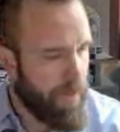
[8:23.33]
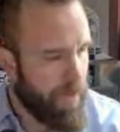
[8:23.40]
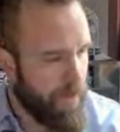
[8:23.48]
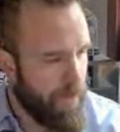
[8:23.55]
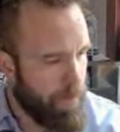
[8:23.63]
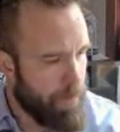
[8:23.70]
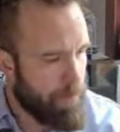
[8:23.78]

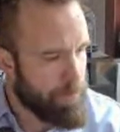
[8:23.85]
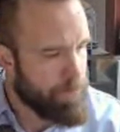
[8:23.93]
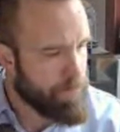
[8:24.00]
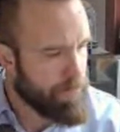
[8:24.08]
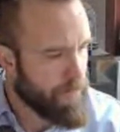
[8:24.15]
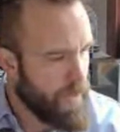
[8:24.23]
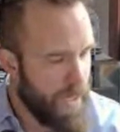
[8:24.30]

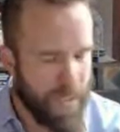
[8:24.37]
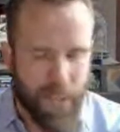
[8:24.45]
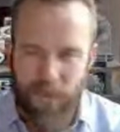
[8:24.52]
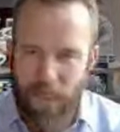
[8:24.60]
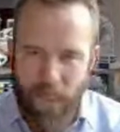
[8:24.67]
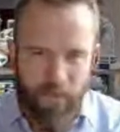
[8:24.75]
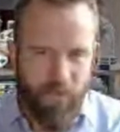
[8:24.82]
I can
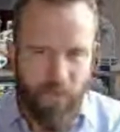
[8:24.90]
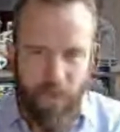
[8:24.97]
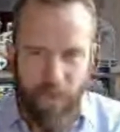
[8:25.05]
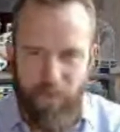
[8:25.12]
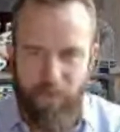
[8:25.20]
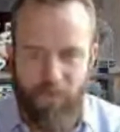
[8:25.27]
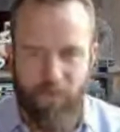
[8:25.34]
think of
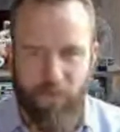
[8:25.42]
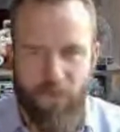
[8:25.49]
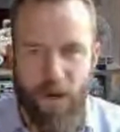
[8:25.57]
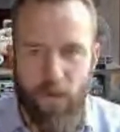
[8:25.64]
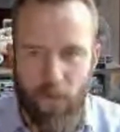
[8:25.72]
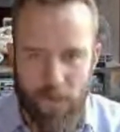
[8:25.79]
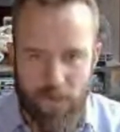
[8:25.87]

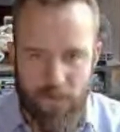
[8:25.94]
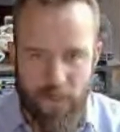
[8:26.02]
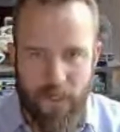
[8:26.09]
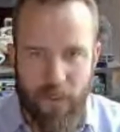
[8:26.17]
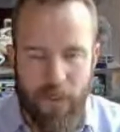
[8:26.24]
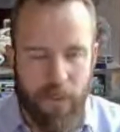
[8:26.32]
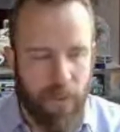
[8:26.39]
firewalls, right?